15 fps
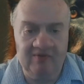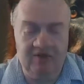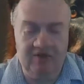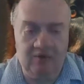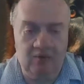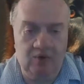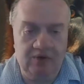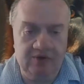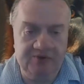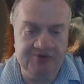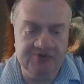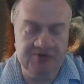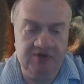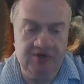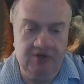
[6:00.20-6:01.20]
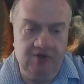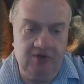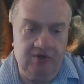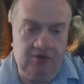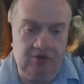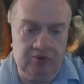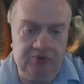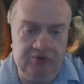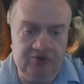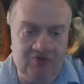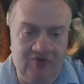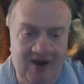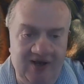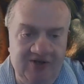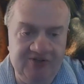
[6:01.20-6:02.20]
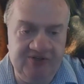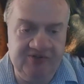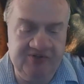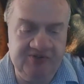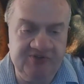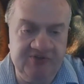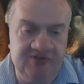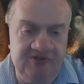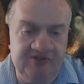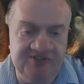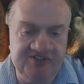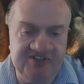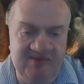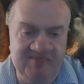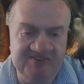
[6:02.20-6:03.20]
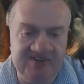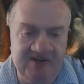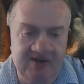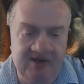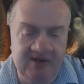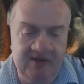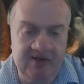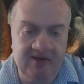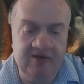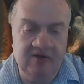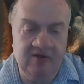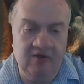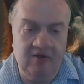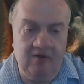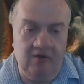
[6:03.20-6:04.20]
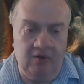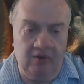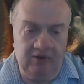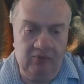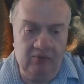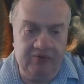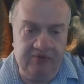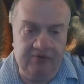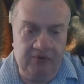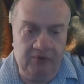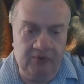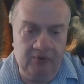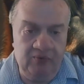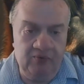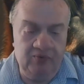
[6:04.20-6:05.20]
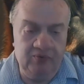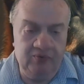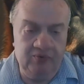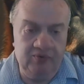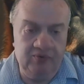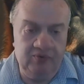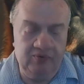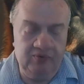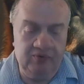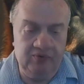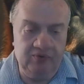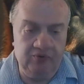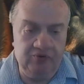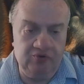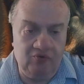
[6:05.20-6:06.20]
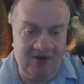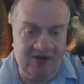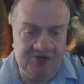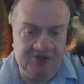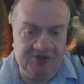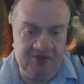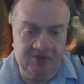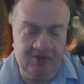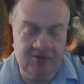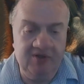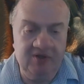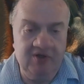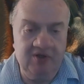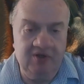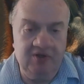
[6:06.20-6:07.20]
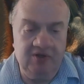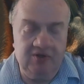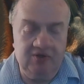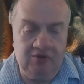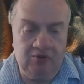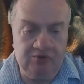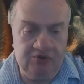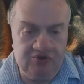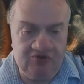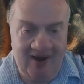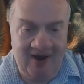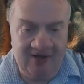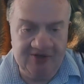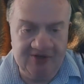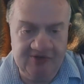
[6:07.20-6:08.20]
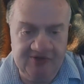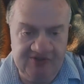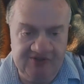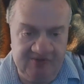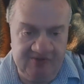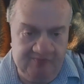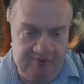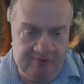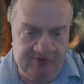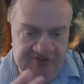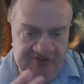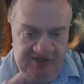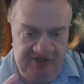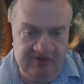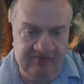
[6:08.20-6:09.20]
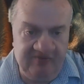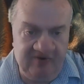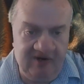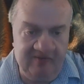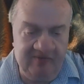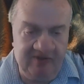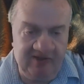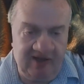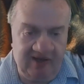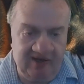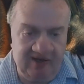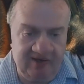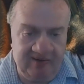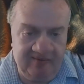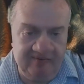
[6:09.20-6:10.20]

In other words, no distractions in the same setting, only with you, no duration, no distractions. It's a pristine environment like a